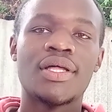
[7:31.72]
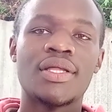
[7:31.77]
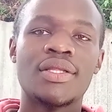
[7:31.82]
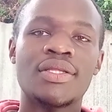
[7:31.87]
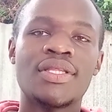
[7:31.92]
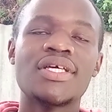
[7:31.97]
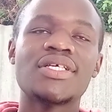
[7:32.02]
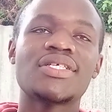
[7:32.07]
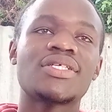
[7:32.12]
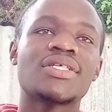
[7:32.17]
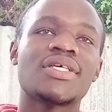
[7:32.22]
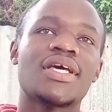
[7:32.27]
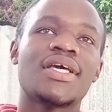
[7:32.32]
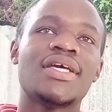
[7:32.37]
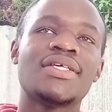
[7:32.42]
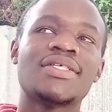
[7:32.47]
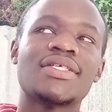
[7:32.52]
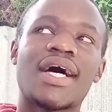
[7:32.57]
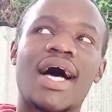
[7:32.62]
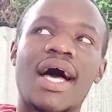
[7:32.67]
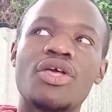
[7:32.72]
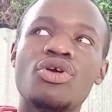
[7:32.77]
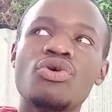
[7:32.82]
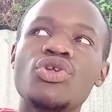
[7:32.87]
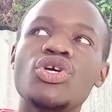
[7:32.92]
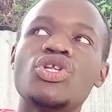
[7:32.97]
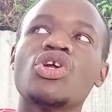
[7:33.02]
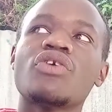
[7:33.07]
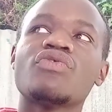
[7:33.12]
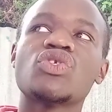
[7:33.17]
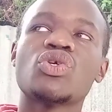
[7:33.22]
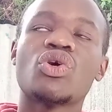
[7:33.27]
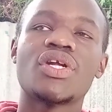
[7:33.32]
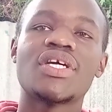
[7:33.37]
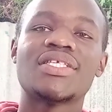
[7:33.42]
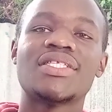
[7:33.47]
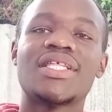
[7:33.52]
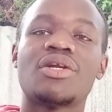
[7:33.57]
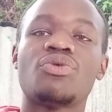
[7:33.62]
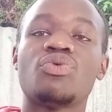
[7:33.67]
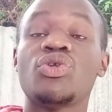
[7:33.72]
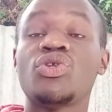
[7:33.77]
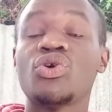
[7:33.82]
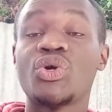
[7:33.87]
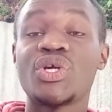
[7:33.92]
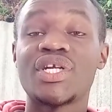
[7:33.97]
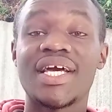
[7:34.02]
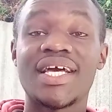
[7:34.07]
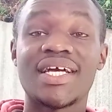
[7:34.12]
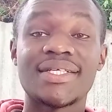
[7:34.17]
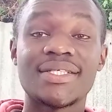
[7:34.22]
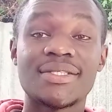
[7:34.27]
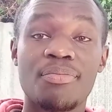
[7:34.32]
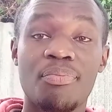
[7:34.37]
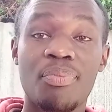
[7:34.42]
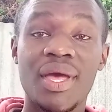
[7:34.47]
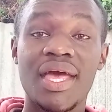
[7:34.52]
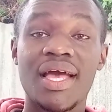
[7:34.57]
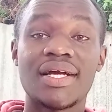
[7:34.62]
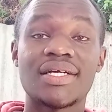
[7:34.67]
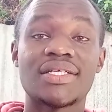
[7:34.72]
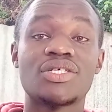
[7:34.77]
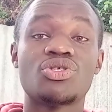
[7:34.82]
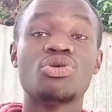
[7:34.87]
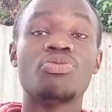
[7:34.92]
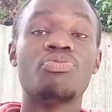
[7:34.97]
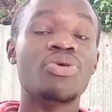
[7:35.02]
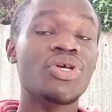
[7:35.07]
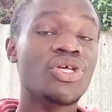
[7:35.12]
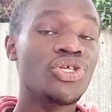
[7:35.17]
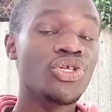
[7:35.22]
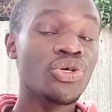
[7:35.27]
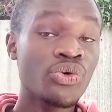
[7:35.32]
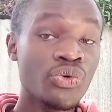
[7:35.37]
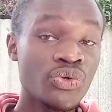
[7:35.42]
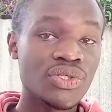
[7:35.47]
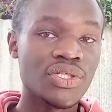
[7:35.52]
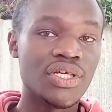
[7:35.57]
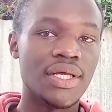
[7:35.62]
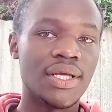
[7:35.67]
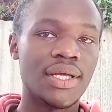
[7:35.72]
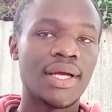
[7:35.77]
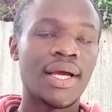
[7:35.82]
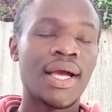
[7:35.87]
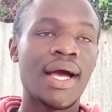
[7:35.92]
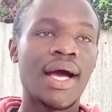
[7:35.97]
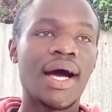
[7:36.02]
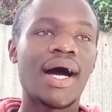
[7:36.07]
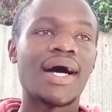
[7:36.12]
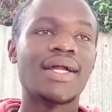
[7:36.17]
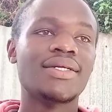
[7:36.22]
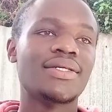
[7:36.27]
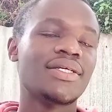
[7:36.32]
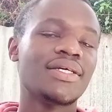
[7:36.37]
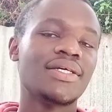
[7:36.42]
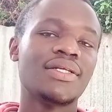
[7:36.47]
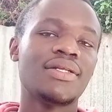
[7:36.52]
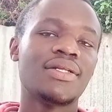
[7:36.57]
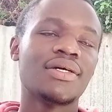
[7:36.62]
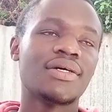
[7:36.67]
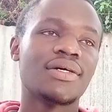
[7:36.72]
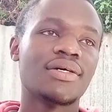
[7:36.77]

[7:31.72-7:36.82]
this is a unit of storage that we don't expect to be using until